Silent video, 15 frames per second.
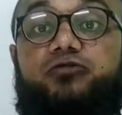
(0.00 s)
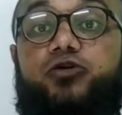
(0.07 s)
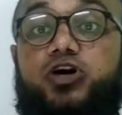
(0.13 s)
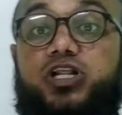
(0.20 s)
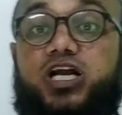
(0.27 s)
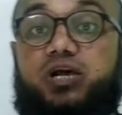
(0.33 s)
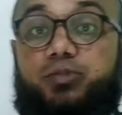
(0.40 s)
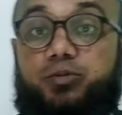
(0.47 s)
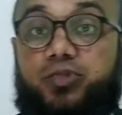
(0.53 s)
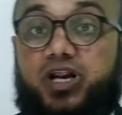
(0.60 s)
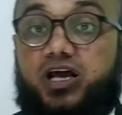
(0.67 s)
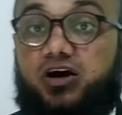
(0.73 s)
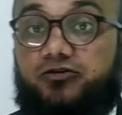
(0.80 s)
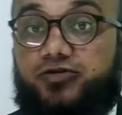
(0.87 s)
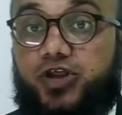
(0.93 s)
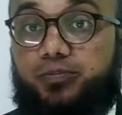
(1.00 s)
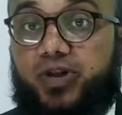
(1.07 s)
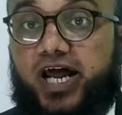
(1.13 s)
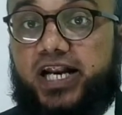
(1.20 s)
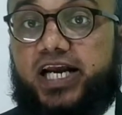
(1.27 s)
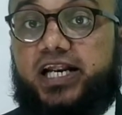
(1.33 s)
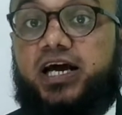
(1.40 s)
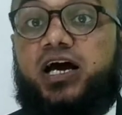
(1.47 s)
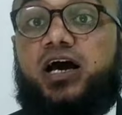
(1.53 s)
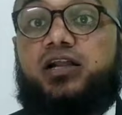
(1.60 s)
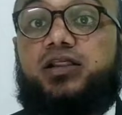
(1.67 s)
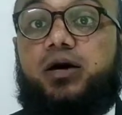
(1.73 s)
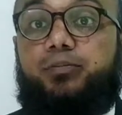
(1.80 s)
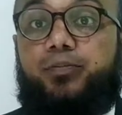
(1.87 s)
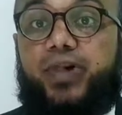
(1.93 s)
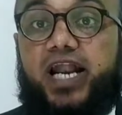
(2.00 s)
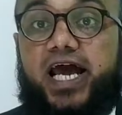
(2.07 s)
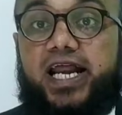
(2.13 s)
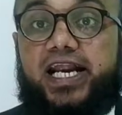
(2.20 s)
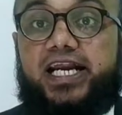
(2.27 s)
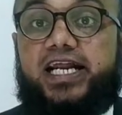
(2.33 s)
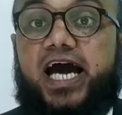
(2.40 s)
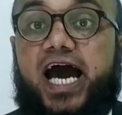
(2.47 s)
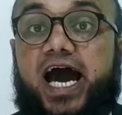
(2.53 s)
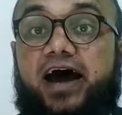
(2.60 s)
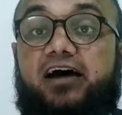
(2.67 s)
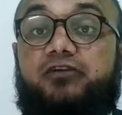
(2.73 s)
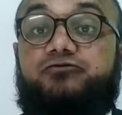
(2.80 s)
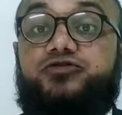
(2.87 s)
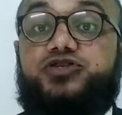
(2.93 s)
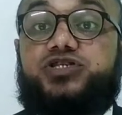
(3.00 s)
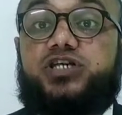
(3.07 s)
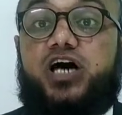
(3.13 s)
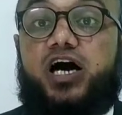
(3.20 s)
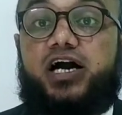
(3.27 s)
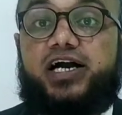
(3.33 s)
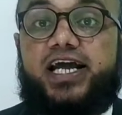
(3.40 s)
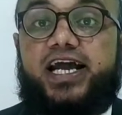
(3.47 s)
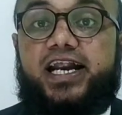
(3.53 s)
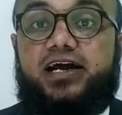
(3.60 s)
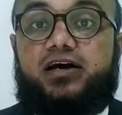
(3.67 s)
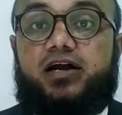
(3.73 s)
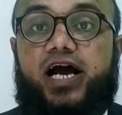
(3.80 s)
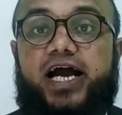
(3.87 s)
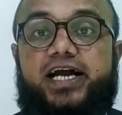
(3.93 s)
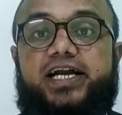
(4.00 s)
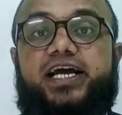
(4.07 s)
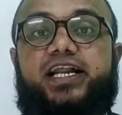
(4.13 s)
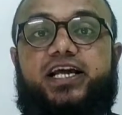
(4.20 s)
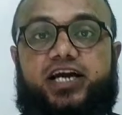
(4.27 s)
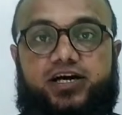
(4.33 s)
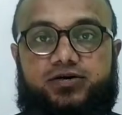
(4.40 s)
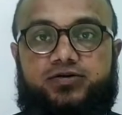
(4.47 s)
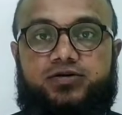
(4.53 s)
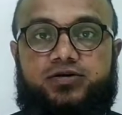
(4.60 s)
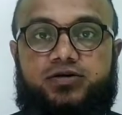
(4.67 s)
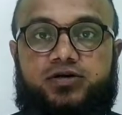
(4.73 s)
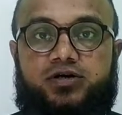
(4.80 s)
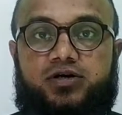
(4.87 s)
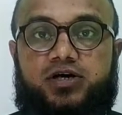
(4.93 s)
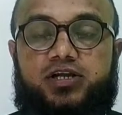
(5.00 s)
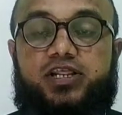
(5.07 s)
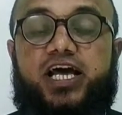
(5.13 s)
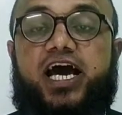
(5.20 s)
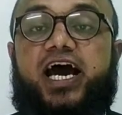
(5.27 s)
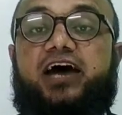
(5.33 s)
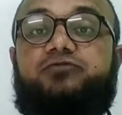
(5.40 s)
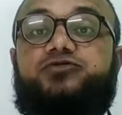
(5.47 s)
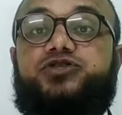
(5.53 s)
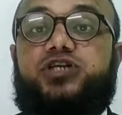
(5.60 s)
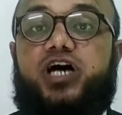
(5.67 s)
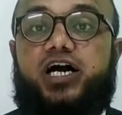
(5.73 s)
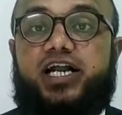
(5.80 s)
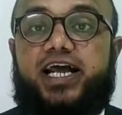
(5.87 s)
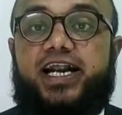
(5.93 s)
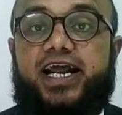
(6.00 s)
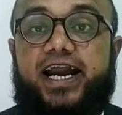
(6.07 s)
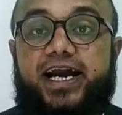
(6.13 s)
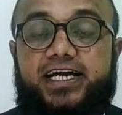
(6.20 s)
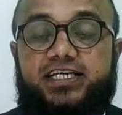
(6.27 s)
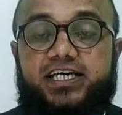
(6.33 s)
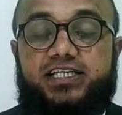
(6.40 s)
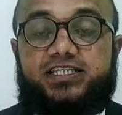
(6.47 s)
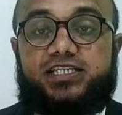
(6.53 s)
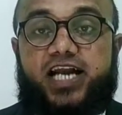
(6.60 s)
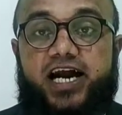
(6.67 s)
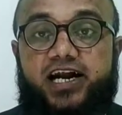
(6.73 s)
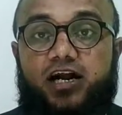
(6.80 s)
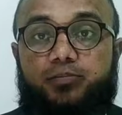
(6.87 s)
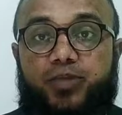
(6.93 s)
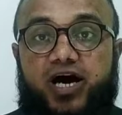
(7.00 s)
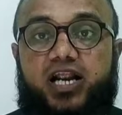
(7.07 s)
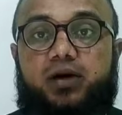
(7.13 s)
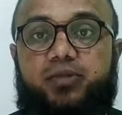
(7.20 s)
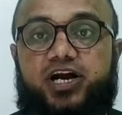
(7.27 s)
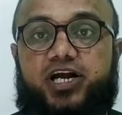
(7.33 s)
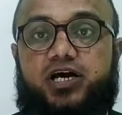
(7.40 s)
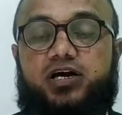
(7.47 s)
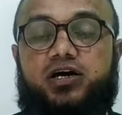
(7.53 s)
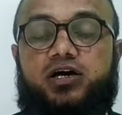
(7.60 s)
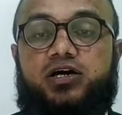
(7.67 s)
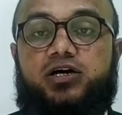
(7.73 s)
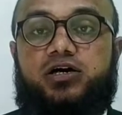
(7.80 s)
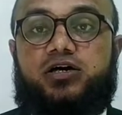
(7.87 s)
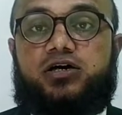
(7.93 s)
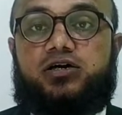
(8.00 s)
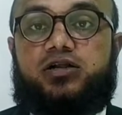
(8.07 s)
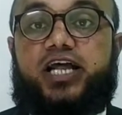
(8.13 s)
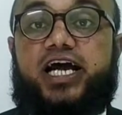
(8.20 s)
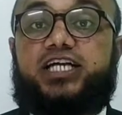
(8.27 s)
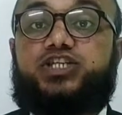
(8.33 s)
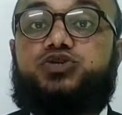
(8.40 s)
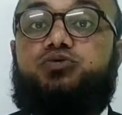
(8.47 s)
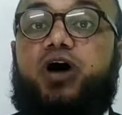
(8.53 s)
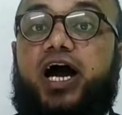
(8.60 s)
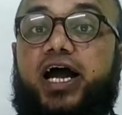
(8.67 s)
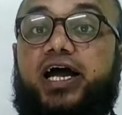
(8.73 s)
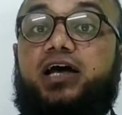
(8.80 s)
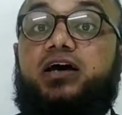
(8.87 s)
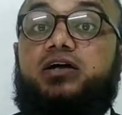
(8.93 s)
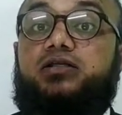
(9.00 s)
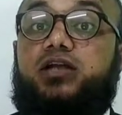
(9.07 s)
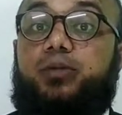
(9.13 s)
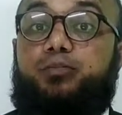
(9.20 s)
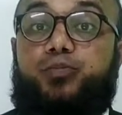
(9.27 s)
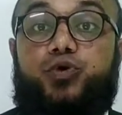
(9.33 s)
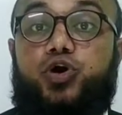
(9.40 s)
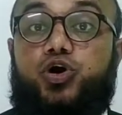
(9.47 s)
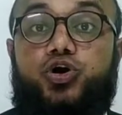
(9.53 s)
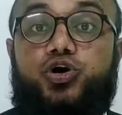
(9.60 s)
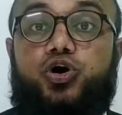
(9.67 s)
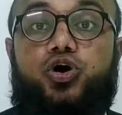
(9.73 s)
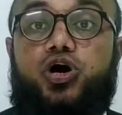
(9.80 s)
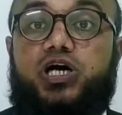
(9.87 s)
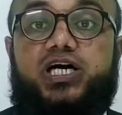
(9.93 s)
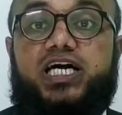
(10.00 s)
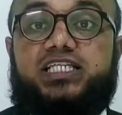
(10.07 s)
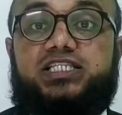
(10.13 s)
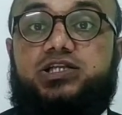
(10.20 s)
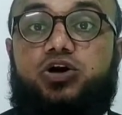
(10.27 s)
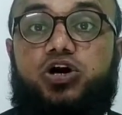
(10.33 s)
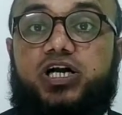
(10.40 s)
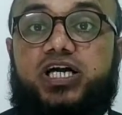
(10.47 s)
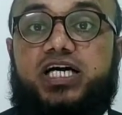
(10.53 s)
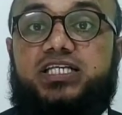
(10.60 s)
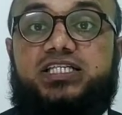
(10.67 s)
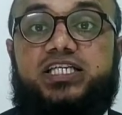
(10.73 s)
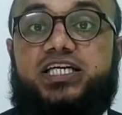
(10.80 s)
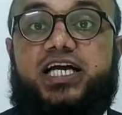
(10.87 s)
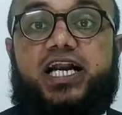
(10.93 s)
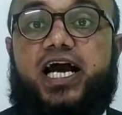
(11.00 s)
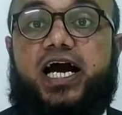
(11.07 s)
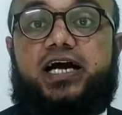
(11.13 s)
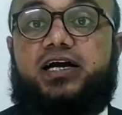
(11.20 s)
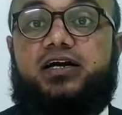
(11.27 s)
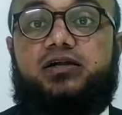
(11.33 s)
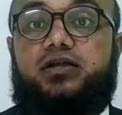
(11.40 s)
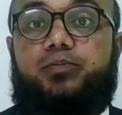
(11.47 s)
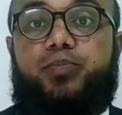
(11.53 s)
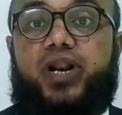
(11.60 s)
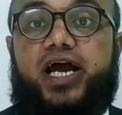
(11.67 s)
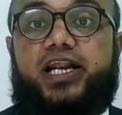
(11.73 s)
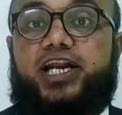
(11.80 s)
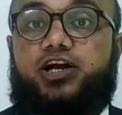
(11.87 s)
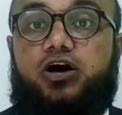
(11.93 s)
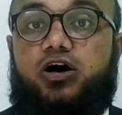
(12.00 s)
for the remembering of the planet have certain criteria. They have certain standard parameter. That's why the Pluto does not consider under the planet